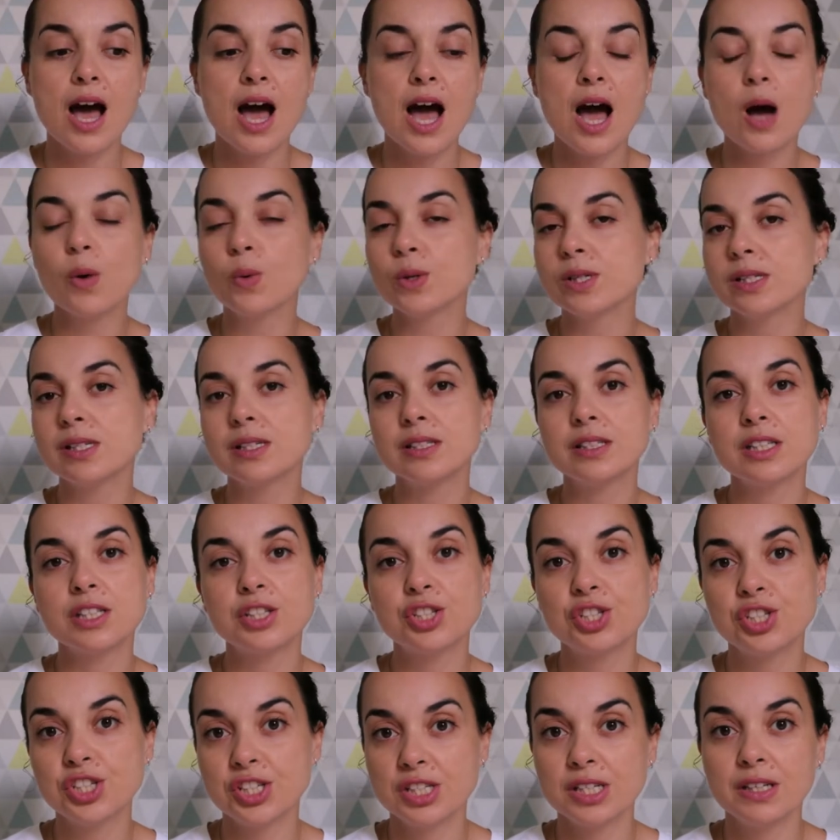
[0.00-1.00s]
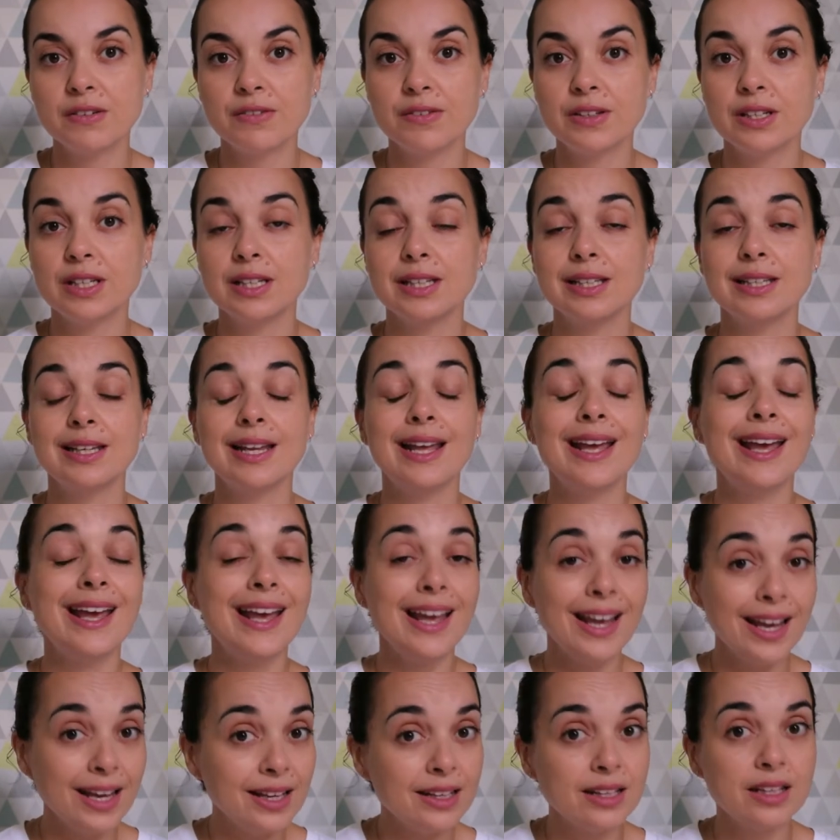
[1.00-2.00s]
I wasn't achieving
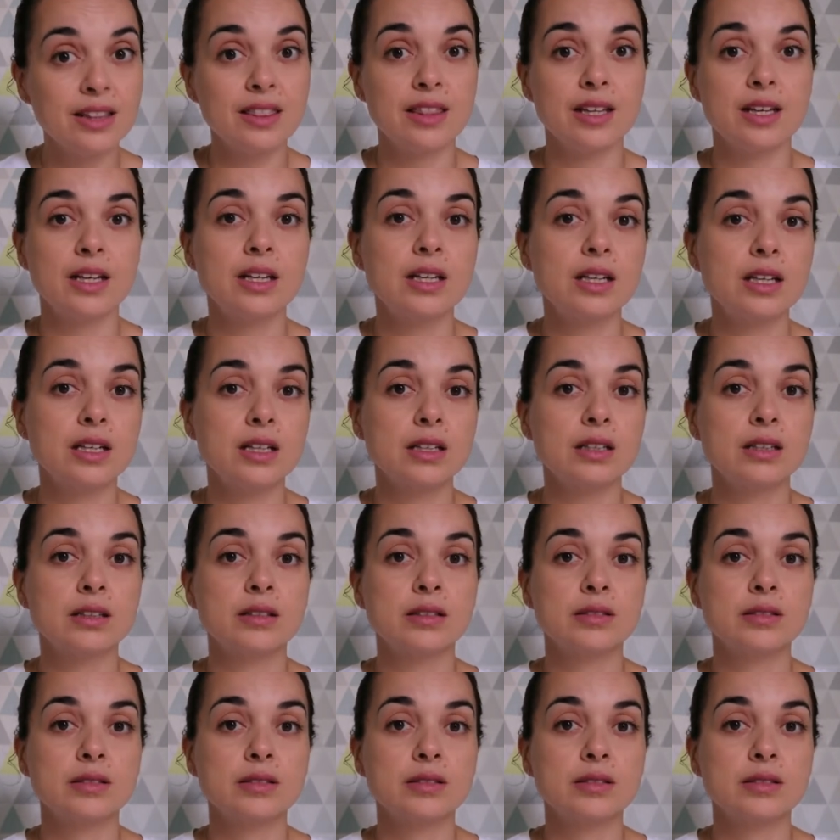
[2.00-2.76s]
anything.